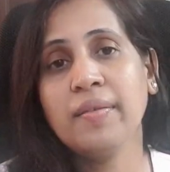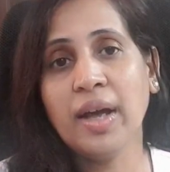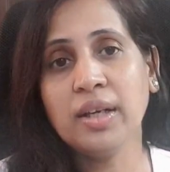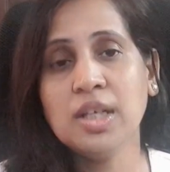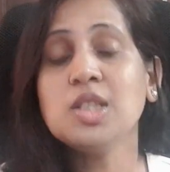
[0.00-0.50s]

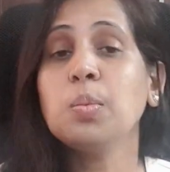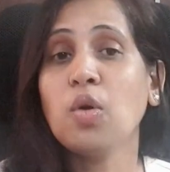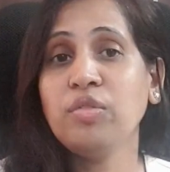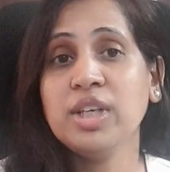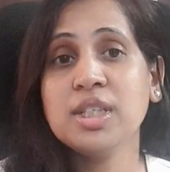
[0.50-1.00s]
That is,
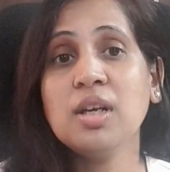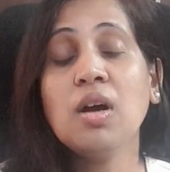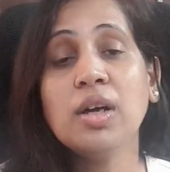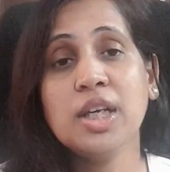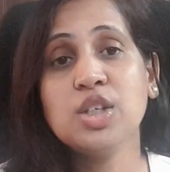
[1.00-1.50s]
professor
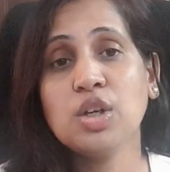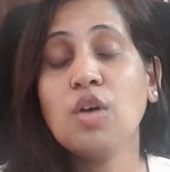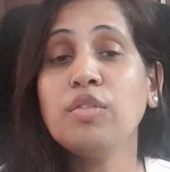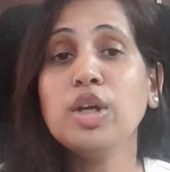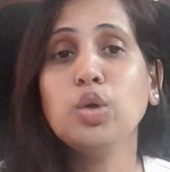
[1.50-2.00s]
or teacher
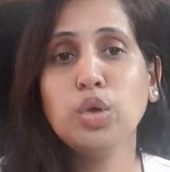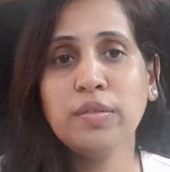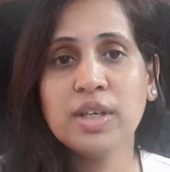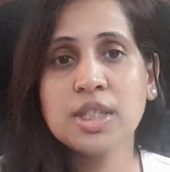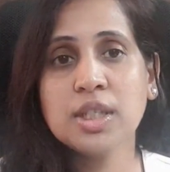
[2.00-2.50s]
of a
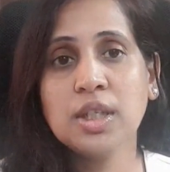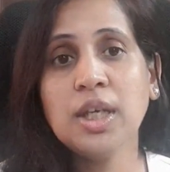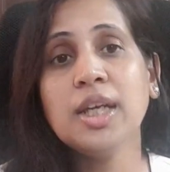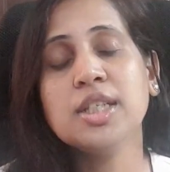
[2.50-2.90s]
university